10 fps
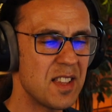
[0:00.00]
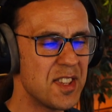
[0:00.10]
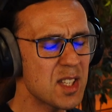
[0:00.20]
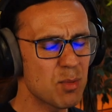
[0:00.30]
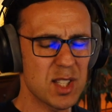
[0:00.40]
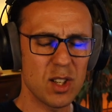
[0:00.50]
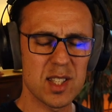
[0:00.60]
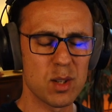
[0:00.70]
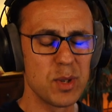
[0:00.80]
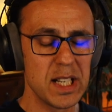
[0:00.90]
And this was
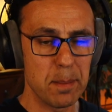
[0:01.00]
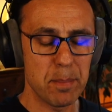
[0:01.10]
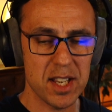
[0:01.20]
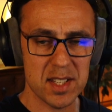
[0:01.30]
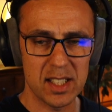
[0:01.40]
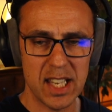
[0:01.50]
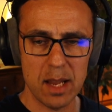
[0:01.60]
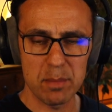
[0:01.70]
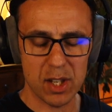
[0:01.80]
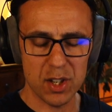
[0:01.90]
also really a puzzle
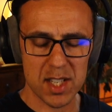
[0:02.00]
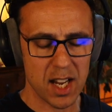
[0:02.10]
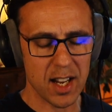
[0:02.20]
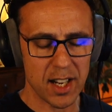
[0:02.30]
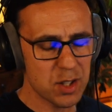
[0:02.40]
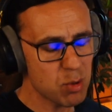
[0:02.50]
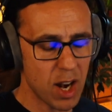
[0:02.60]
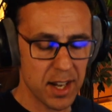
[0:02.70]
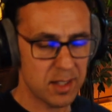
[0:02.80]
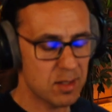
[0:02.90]
game because I
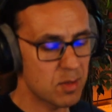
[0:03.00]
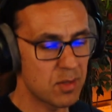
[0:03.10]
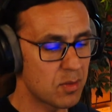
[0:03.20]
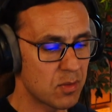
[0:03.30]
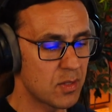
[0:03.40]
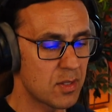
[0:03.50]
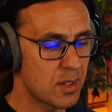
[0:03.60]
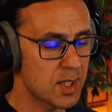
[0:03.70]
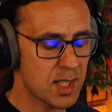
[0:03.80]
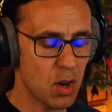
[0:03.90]
tried
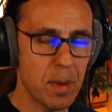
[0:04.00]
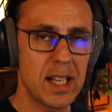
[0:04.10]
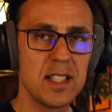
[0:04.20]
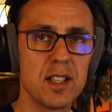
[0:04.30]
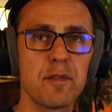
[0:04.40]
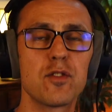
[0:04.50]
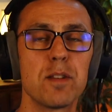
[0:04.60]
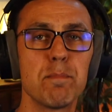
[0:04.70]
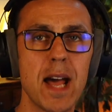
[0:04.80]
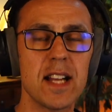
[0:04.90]
so many
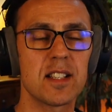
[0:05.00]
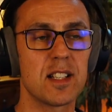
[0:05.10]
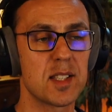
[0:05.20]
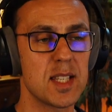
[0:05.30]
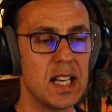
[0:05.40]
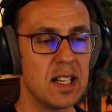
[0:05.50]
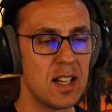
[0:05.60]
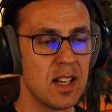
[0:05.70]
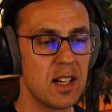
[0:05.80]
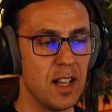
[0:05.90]
different patterns and
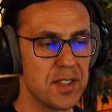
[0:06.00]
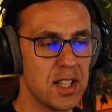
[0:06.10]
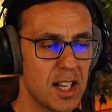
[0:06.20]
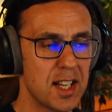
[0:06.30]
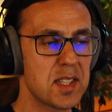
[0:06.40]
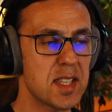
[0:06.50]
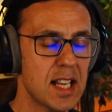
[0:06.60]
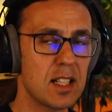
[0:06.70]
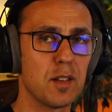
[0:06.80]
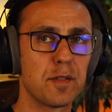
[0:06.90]
until I
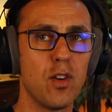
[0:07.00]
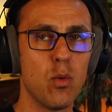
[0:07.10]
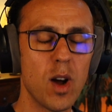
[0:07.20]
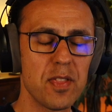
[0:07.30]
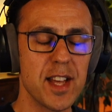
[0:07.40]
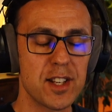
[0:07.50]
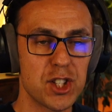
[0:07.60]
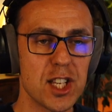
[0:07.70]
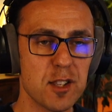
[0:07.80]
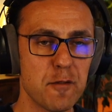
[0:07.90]
settled for one that
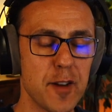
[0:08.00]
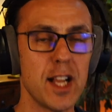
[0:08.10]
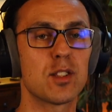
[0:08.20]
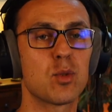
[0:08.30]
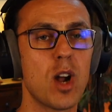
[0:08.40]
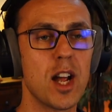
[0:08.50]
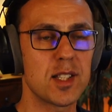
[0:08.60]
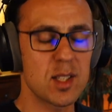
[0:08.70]
just felt right.